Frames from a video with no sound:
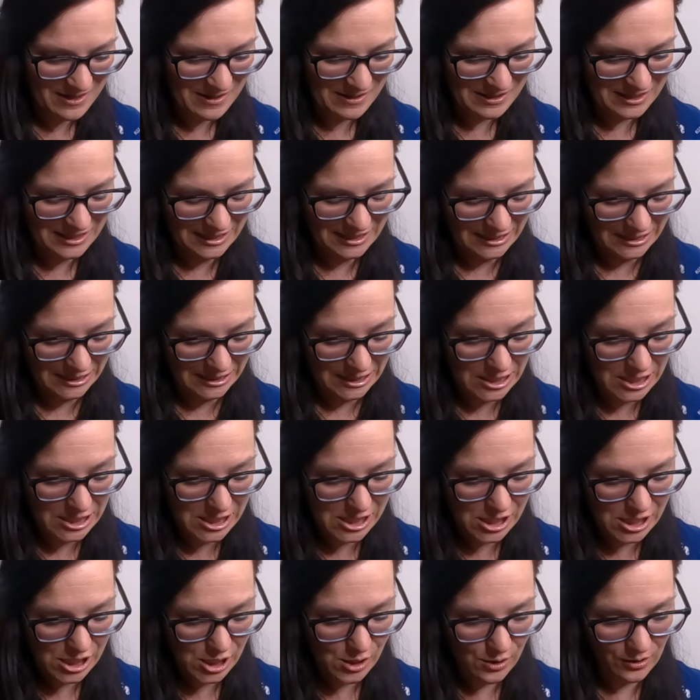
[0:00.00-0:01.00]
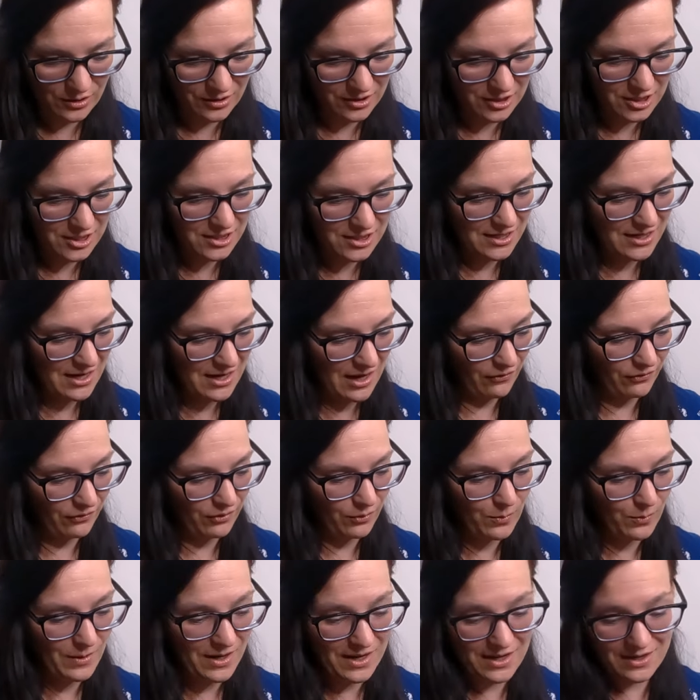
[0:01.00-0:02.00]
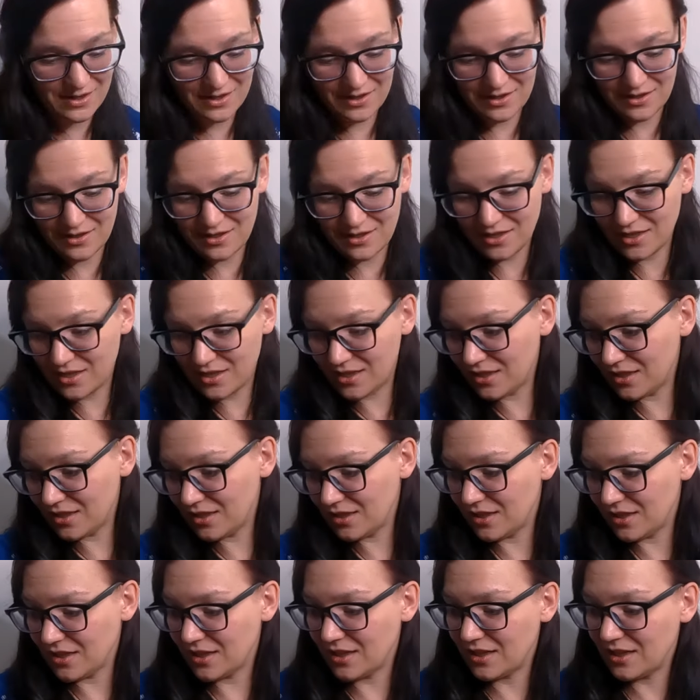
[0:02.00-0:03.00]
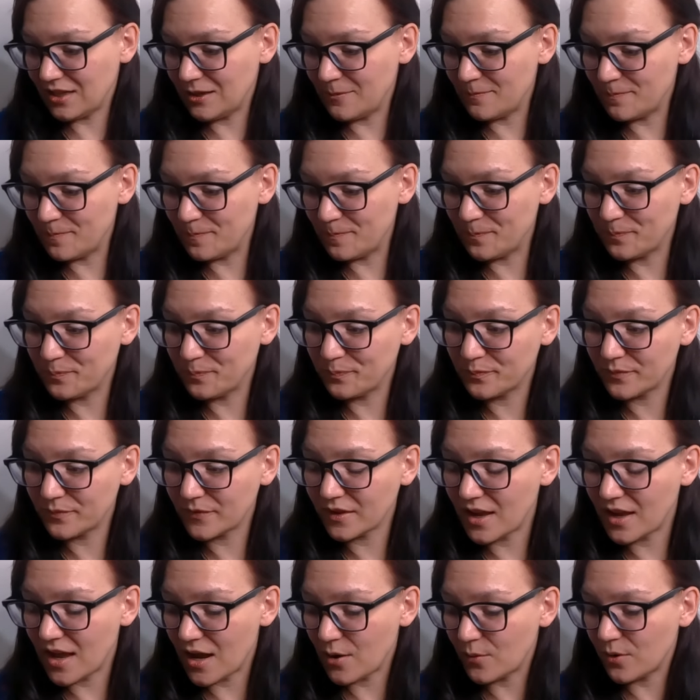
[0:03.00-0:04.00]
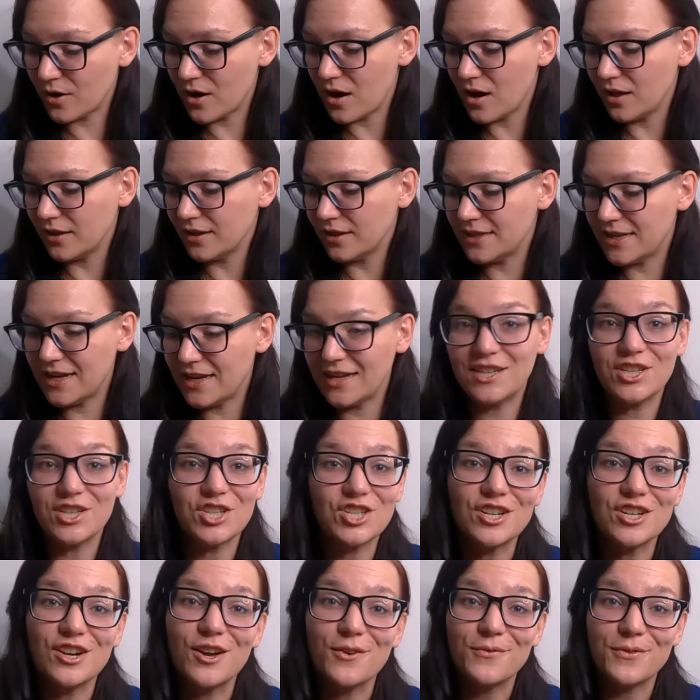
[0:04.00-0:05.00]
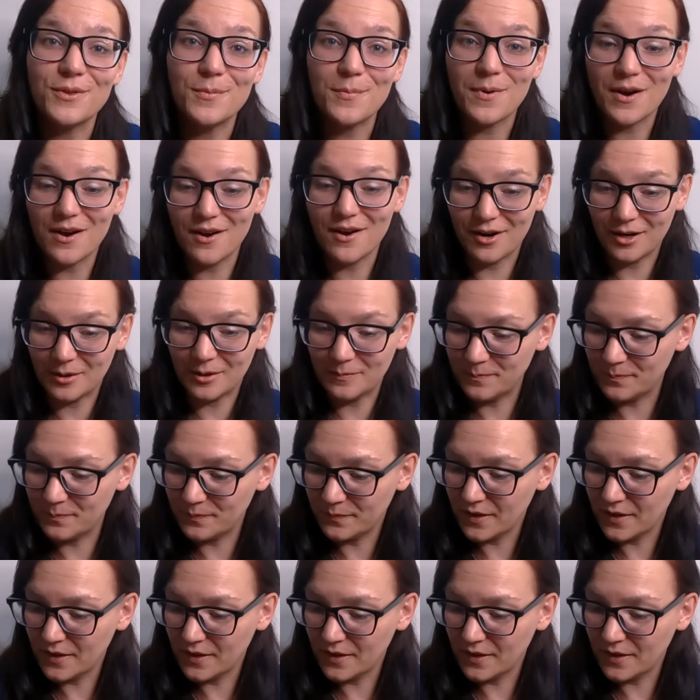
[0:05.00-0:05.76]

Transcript: So you're just gonna have to wait until um, our holiday edition of the bar.